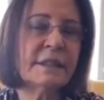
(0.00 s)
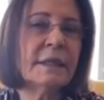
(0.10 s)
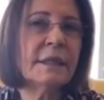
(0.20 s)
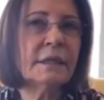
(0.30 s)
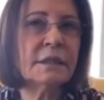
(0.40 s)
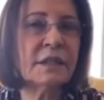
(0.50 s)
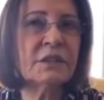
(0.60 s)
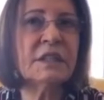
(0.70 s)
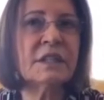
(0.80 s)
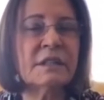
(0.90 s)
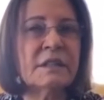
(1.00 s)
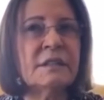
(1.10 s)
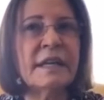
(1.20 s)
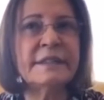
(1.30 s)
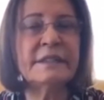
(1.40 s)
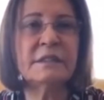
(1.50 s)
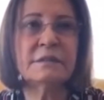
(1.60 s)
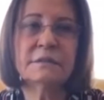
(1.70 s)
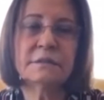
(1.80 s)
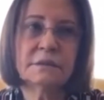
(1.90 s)
doctor in diet
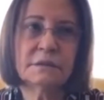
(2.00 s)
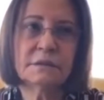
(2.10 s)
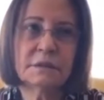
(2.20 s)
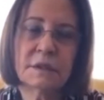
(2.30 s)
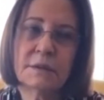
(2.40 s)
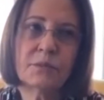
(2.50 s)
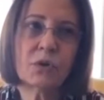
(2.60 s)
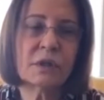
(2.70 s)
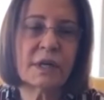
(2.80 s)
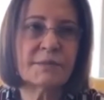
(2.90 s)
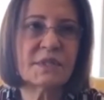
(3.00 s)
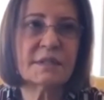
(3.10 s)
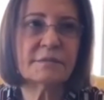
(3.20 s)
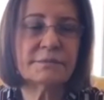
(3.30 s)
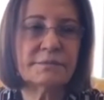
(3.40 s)
programs. It